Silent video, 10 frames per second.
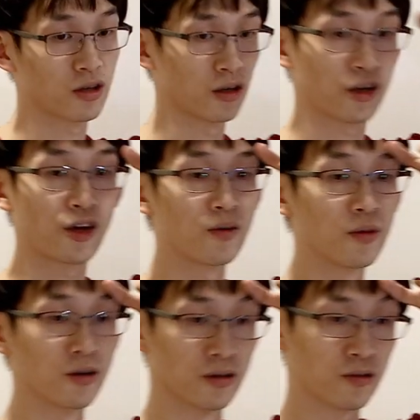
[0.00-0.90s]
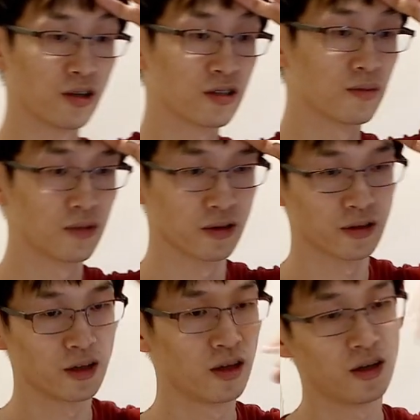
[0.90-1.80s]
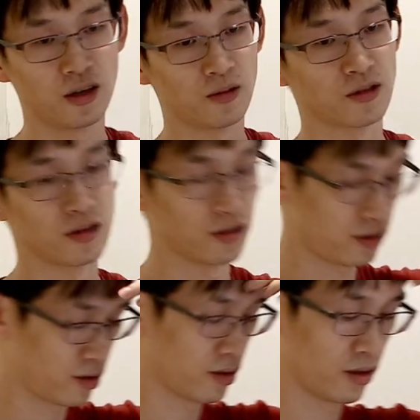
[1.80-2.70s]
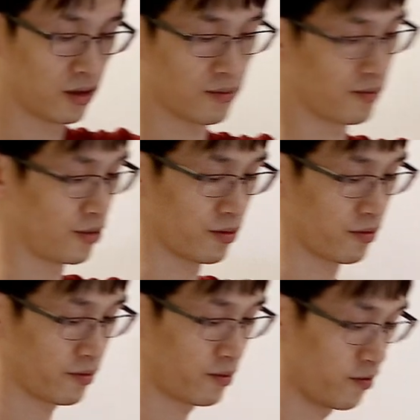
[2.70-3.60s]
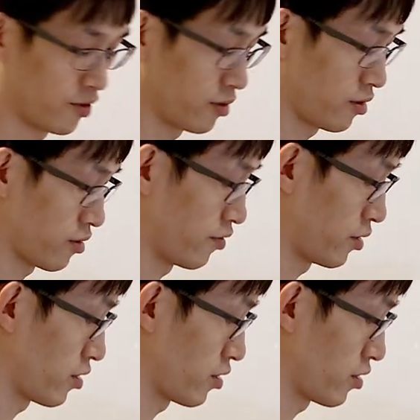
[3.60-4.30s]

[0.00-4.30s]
called Q mode, quantum mode, which is just very